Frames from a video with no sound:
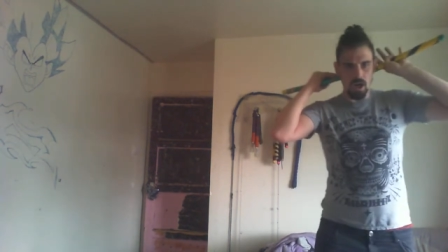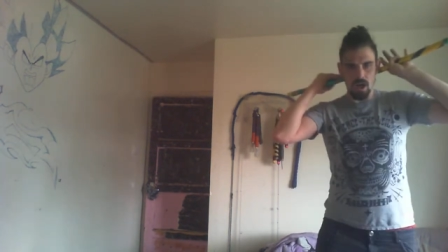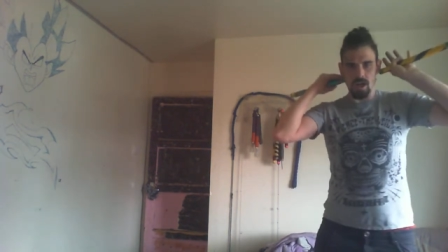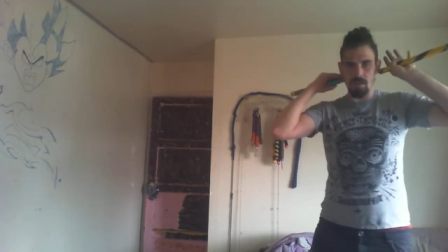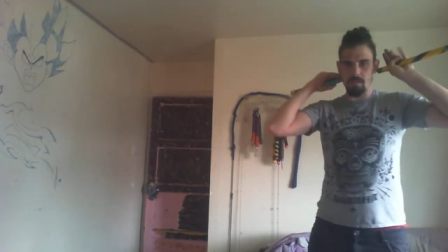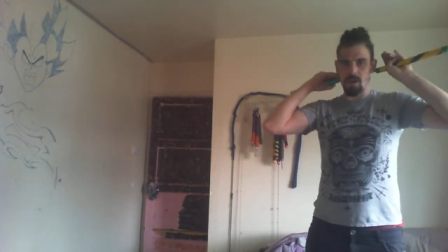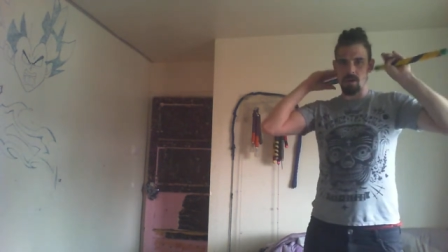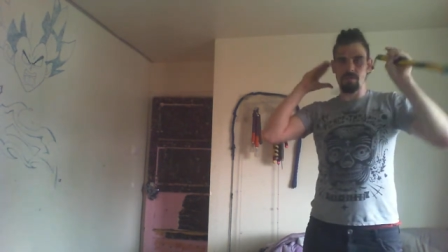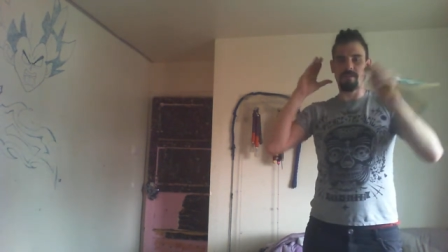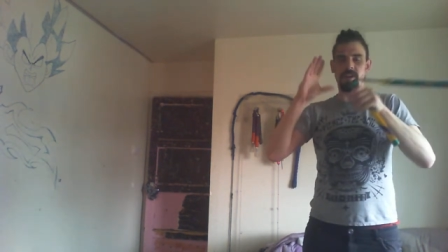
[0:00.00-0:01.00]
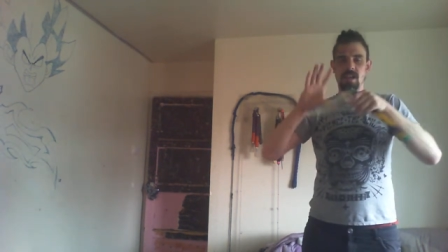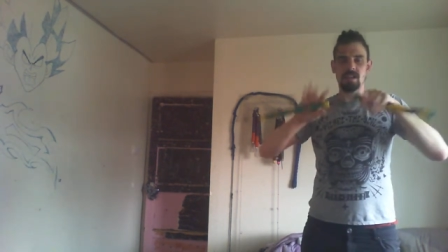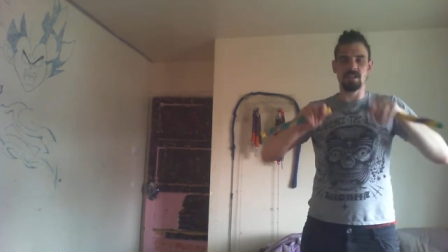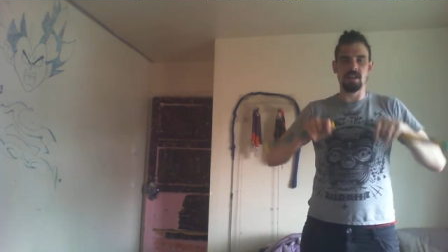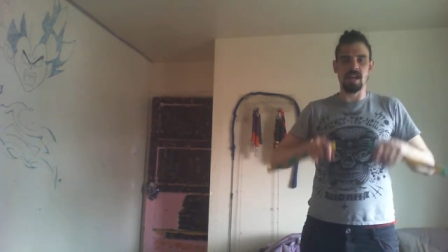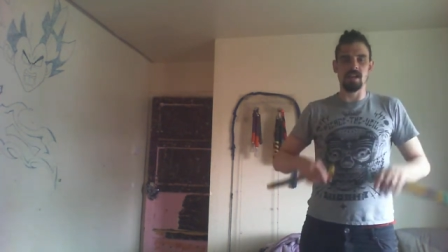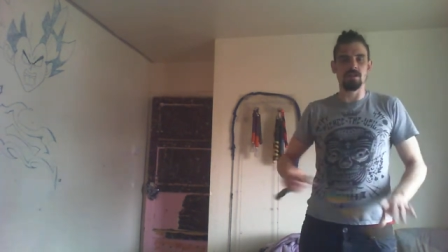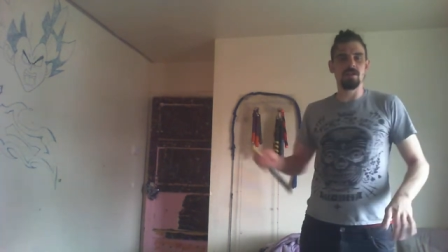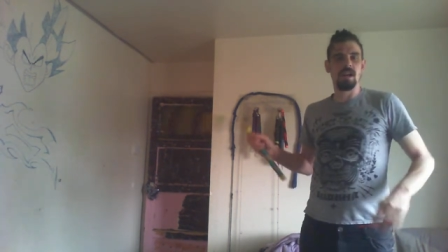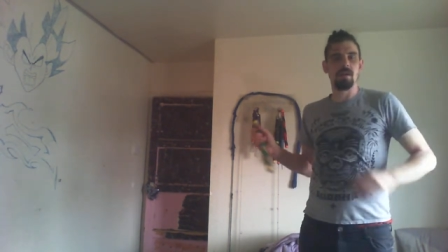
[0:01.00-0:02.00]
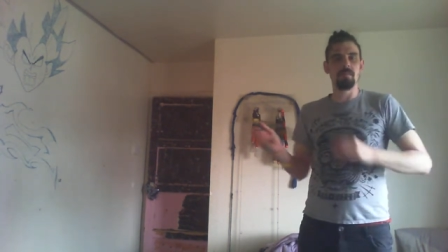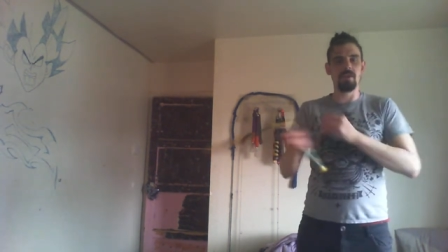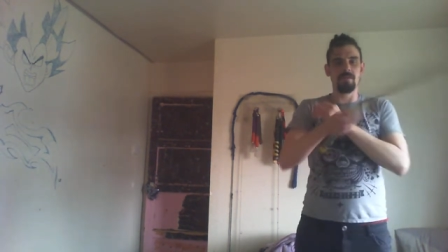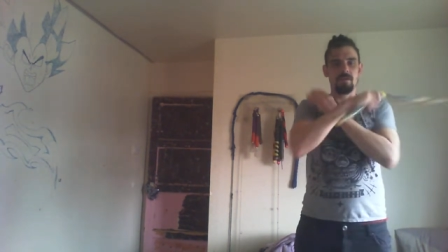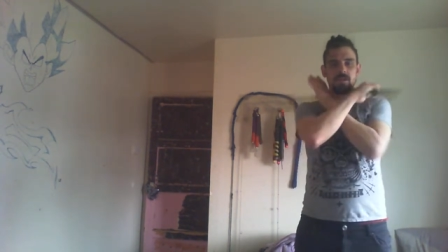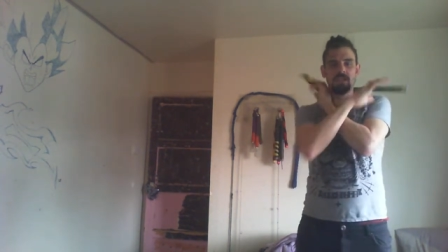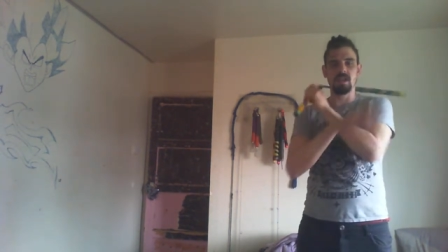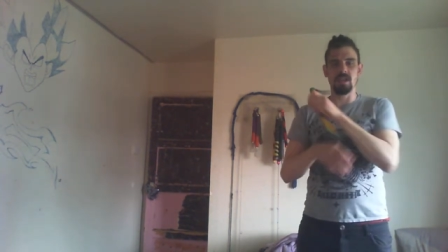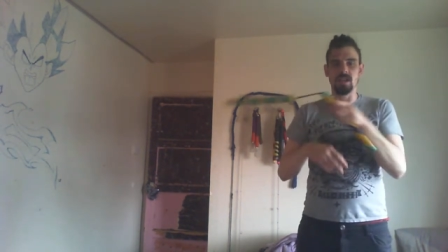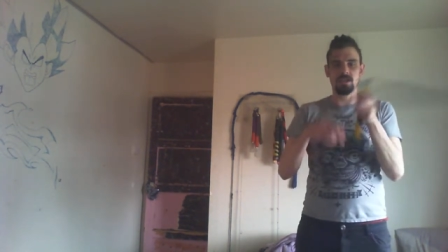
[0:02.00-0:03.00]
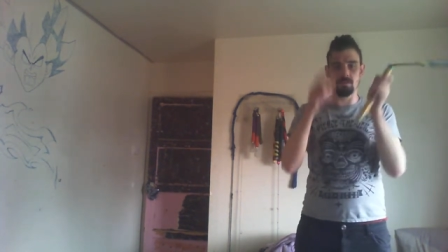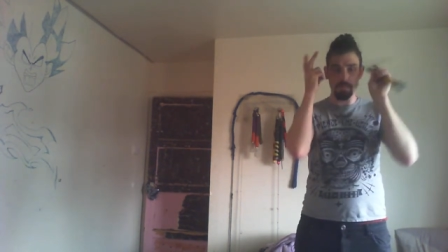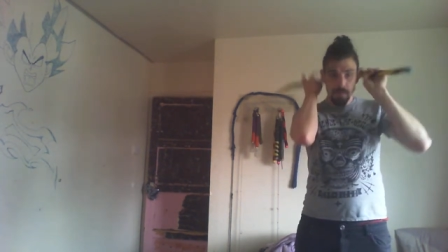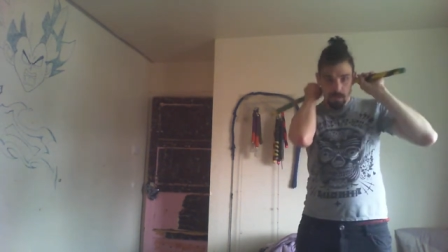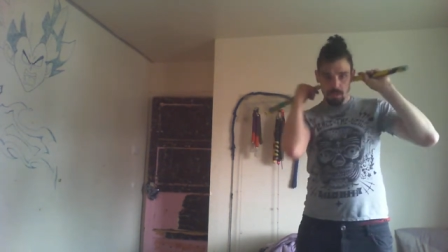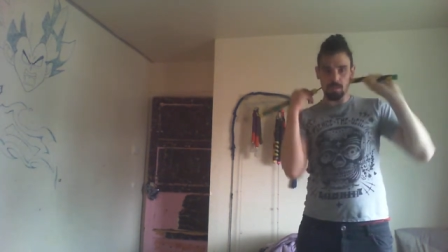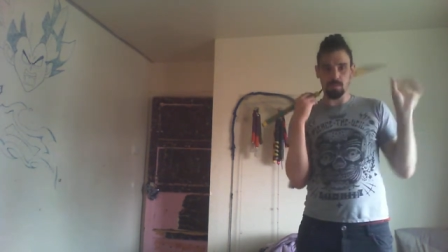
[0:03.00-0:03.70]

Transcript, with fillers: and then we're going to fake this again so that move looks like this whoosh,